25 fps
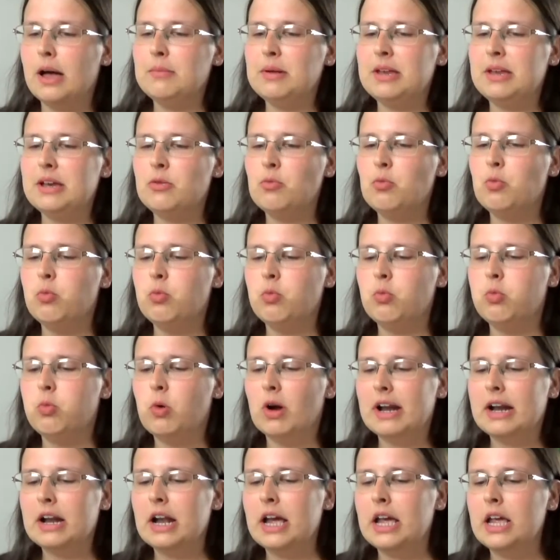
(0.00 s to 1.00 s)
i mean
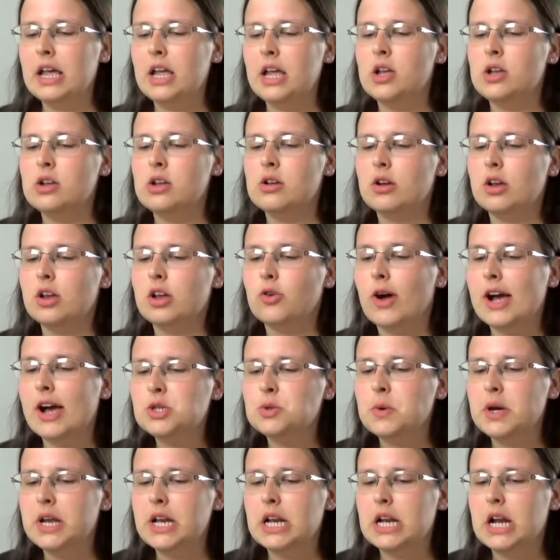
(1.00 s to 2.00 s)
when i
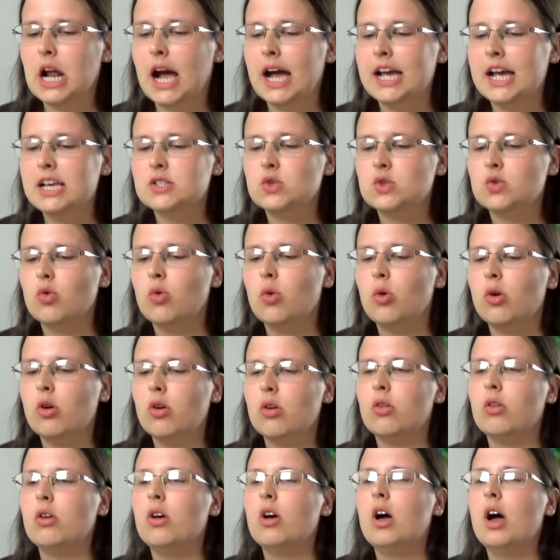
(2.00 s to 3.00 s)
graduated high
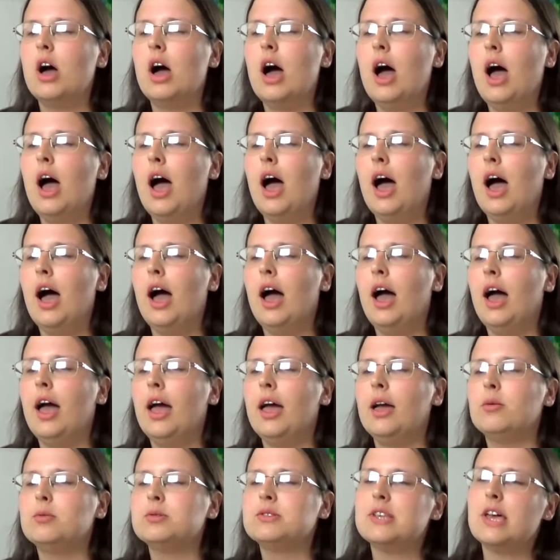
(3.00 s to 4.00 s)
school
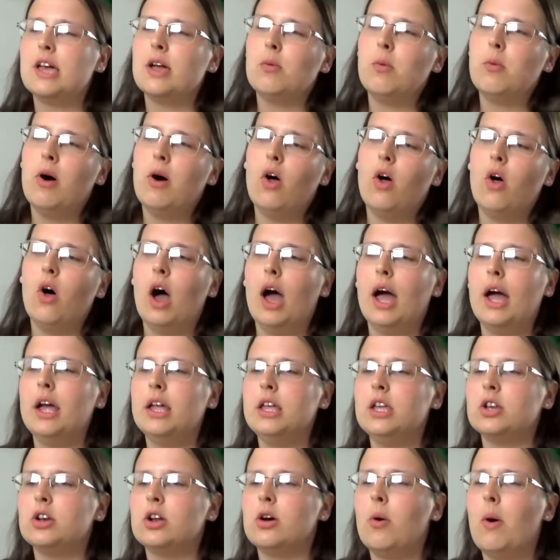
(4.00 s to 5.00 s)
i was like well I,
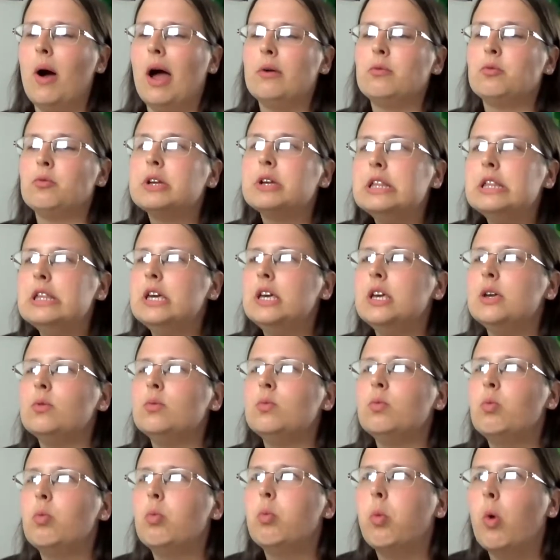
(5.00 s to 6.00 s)
you know i really
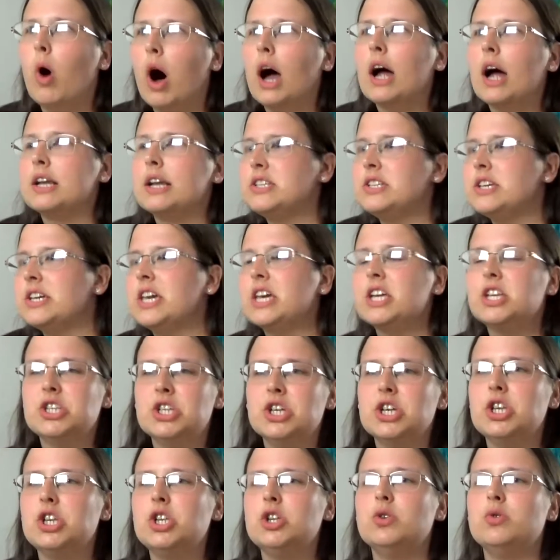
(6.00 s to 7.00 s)
want to
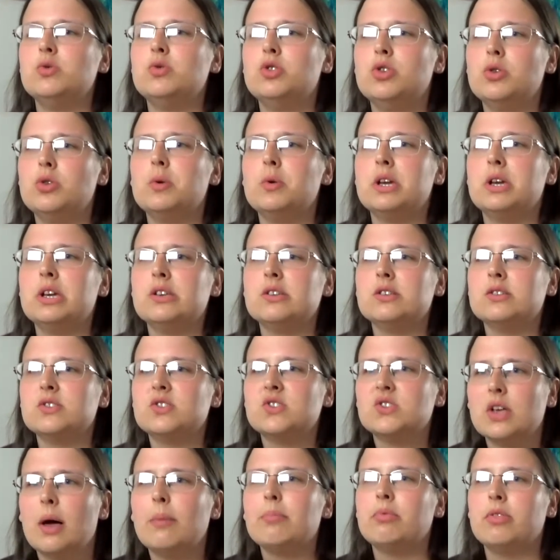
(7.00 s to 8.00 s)
continue doing
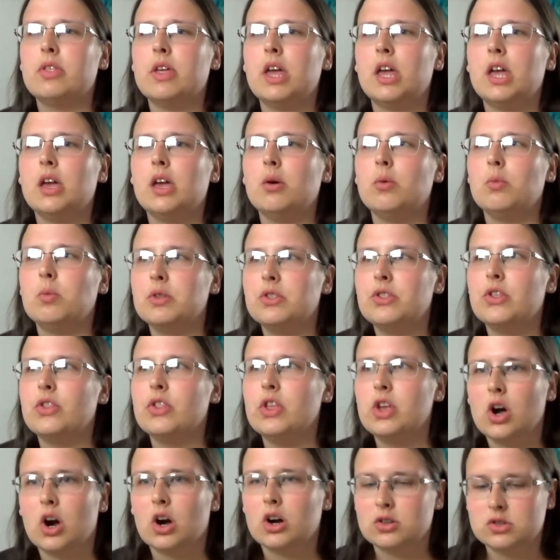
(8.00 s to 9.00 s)
something within
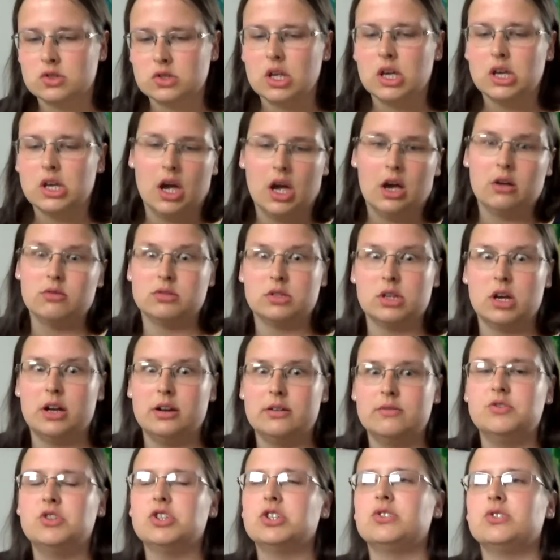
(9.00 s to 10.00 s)
the arts like outside
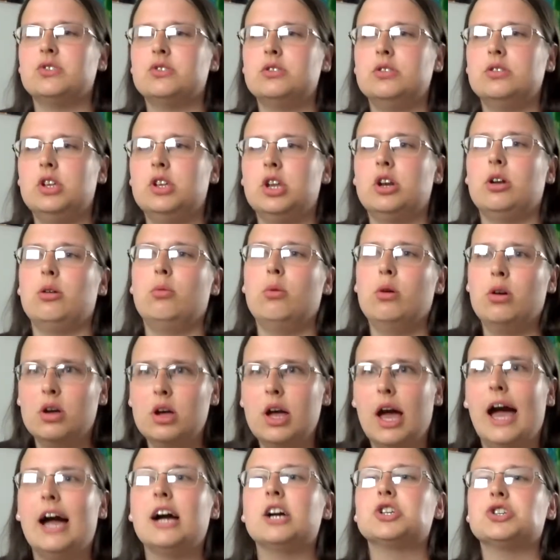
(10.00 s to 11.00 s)
of just you know
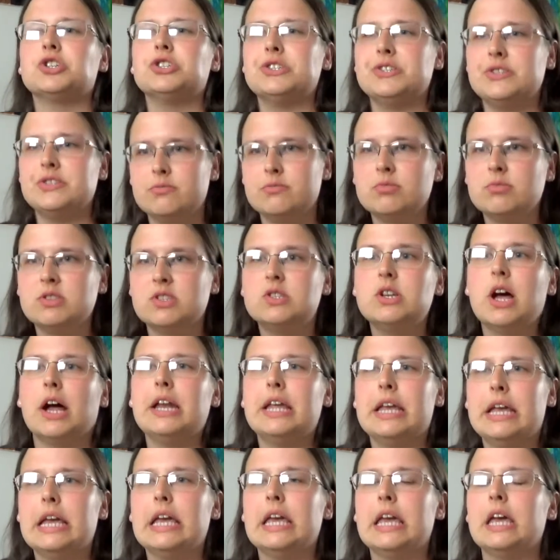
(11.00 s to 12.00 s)
actually
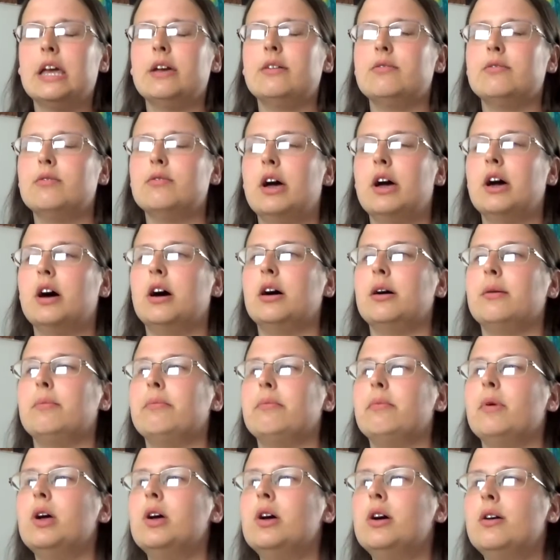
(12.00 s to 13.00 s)
studying it
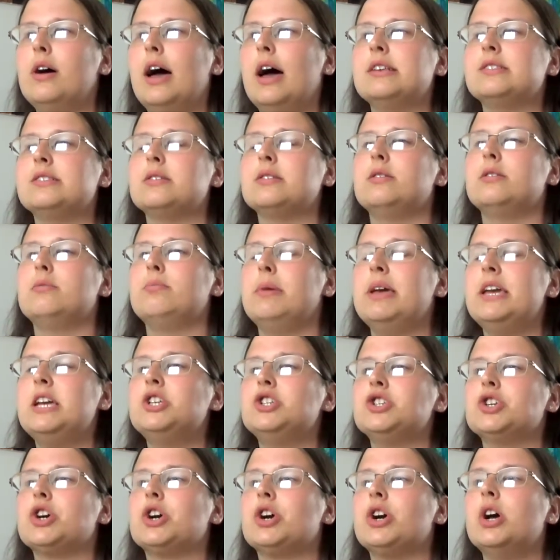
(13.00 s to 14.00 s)
um as a
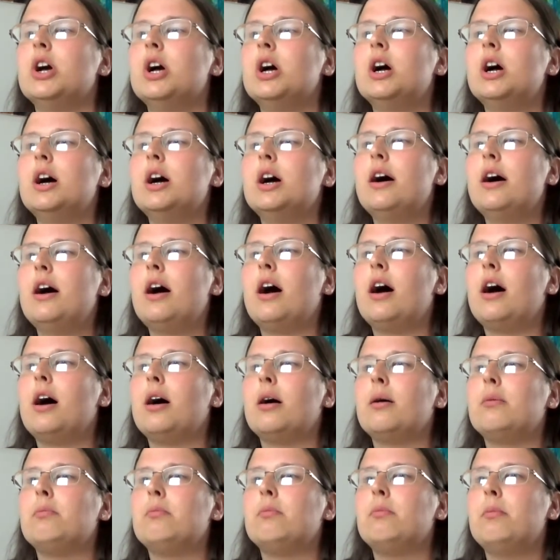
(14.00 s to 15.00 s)
major
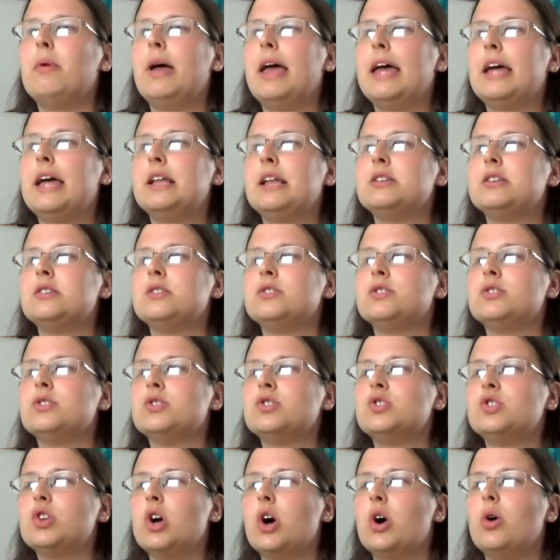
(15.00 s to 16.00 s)
um and
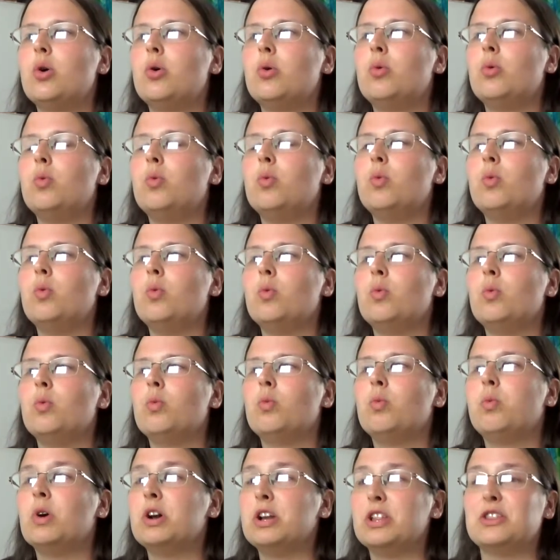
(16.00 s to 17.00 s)
so
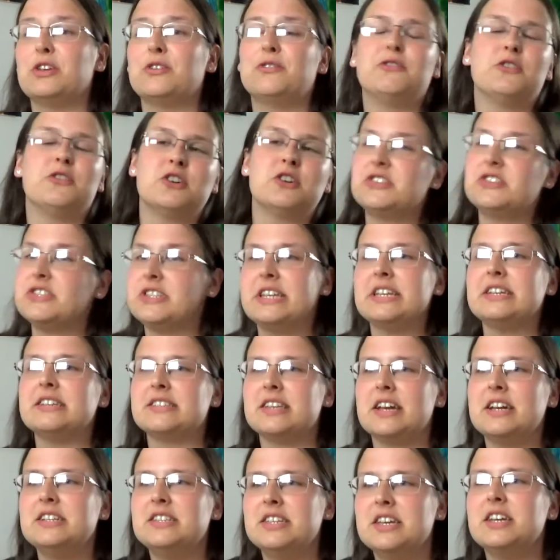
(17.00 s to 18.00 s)
one of the first things
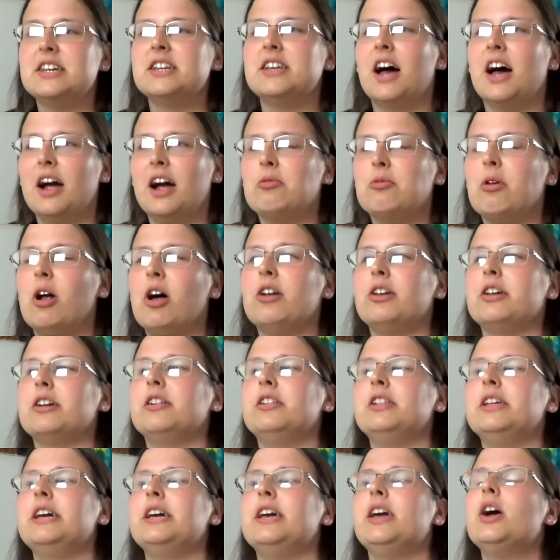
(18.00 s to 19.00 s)
i did
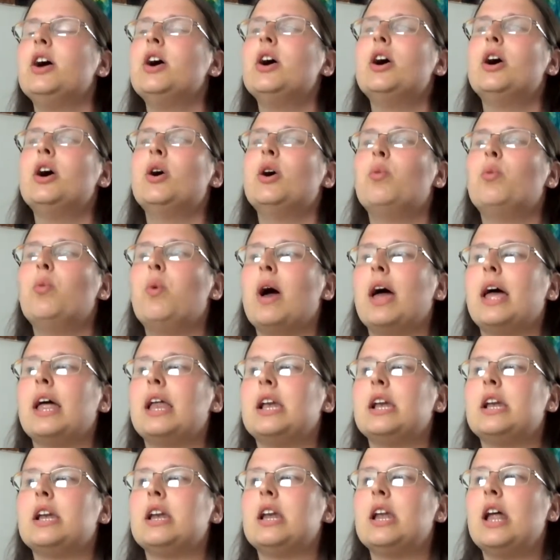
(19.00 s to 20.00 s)
ironically
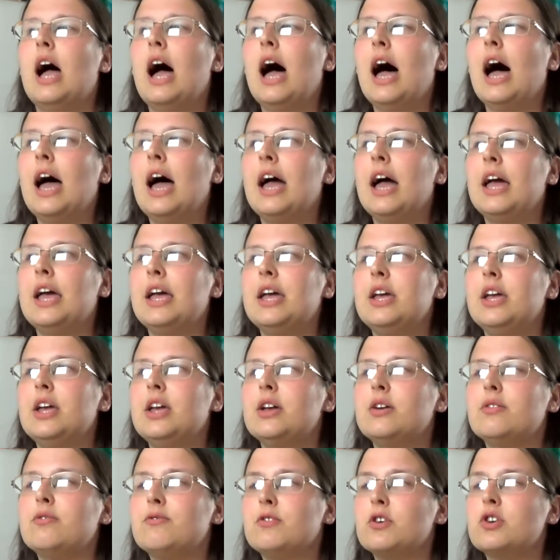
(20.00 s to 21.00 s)
when
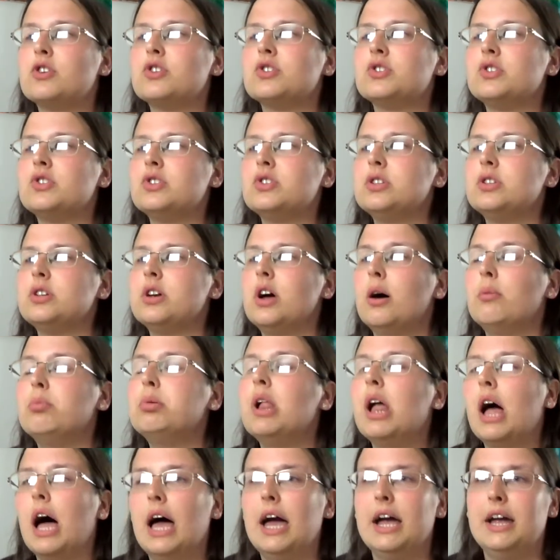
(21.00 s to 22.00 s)
i first
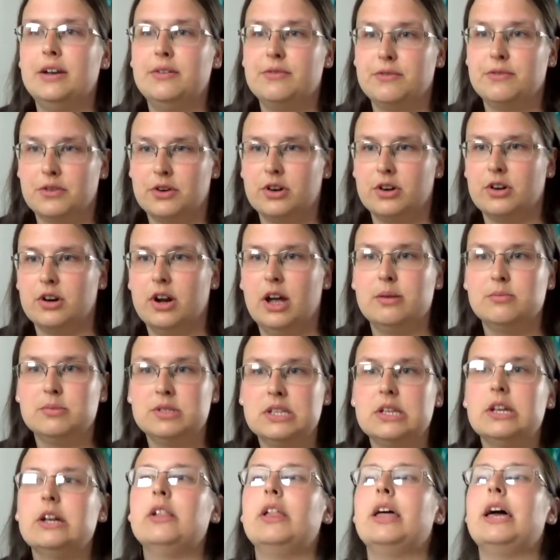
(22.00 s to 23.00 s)
applied for
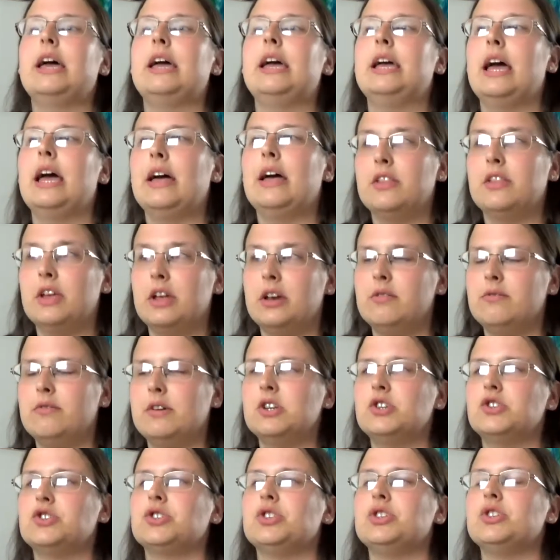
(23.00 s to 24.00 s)
mcla and then
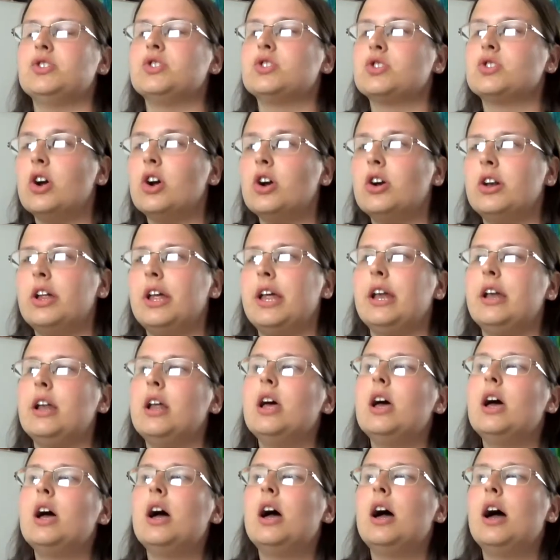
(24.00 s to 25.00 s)
eventually started
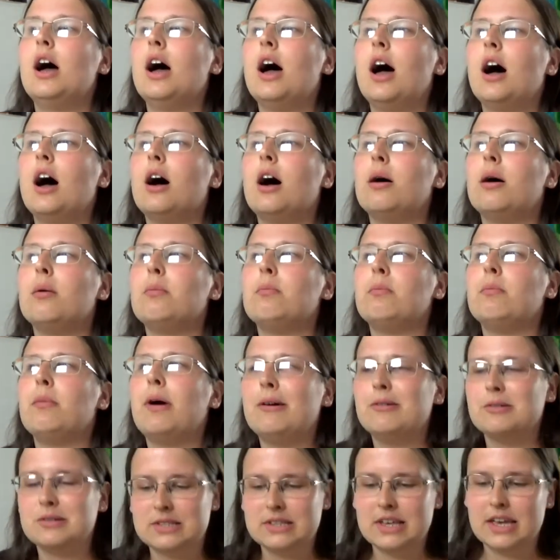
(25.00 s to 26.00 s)
um
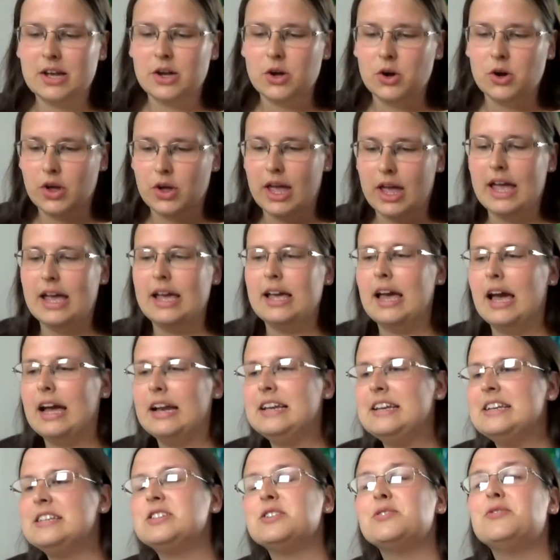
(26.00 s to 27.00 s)
i was like okay i
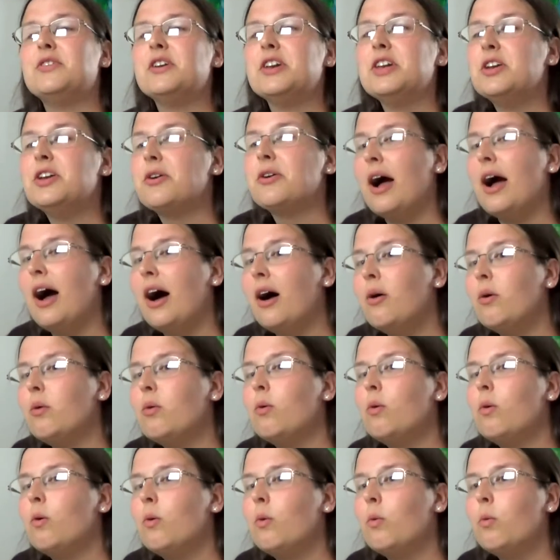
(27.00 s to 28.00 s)
need to figure
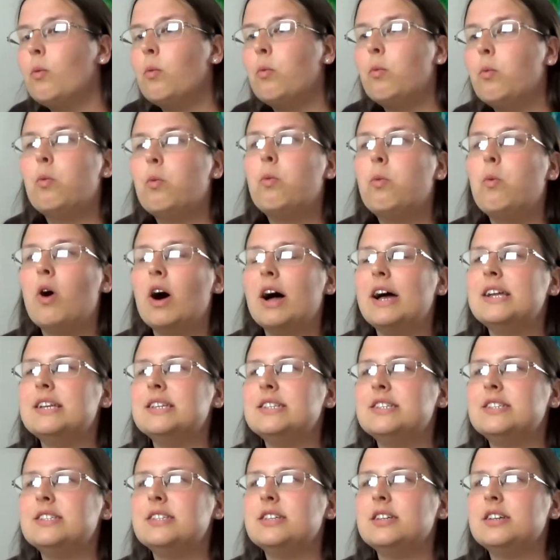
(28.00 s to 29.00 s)
out what